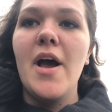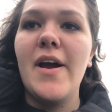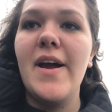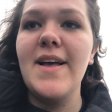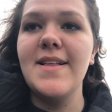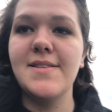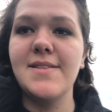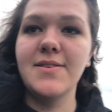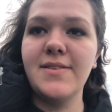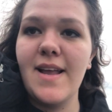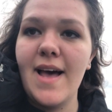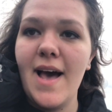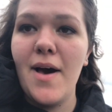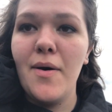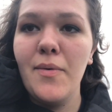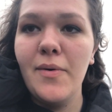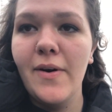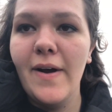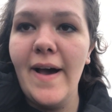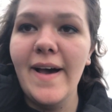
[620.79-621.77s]
Alright, so
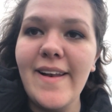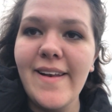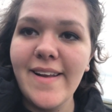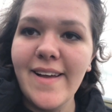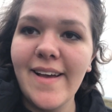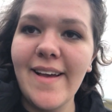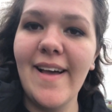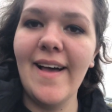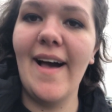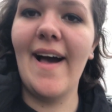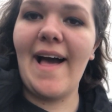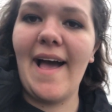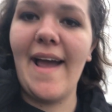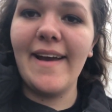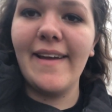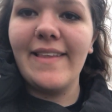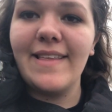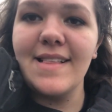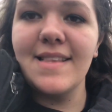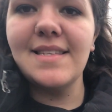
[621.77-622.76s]
now we're at
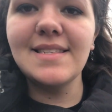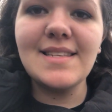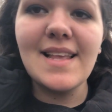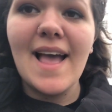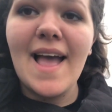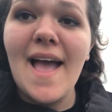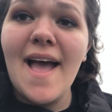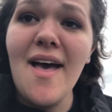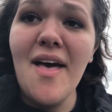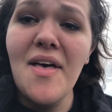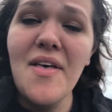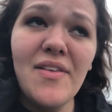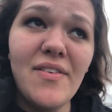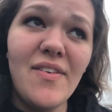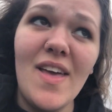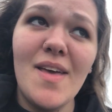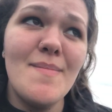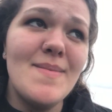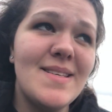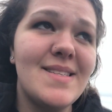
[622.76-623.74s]
Ireland's
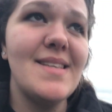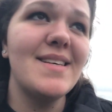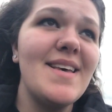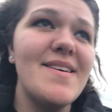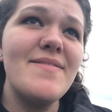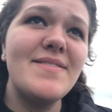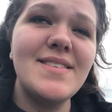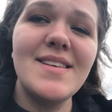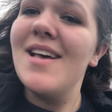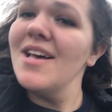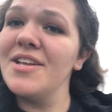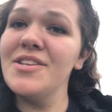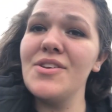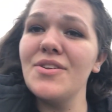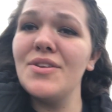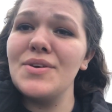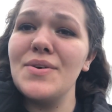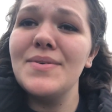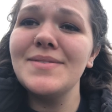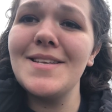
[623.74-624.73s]
famous cliffs
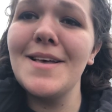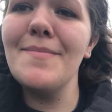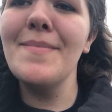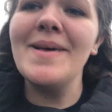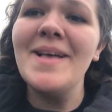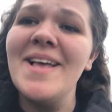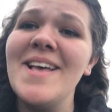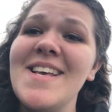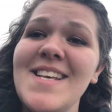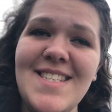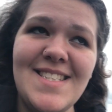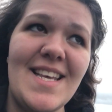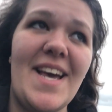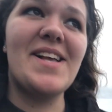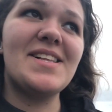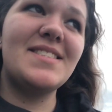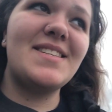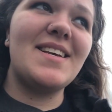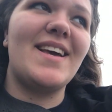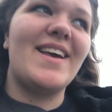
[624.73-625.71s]
to do some
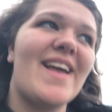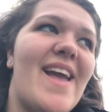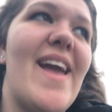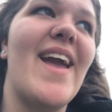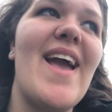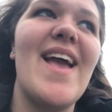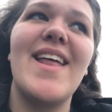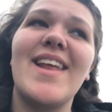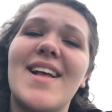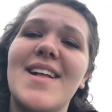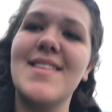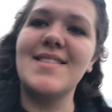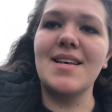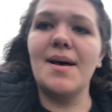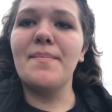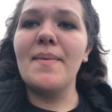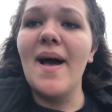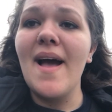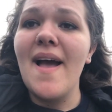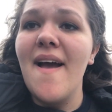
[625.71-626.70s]
sightseeing and get
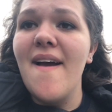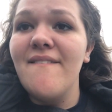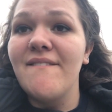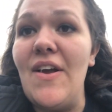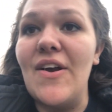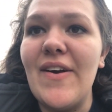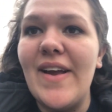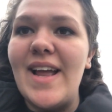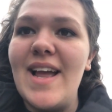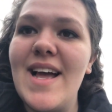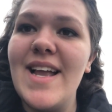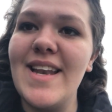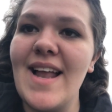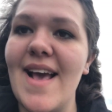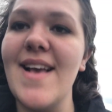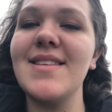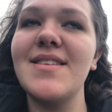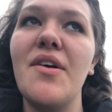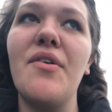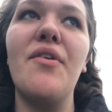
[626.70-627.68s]
some very
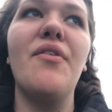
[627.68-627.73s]
nice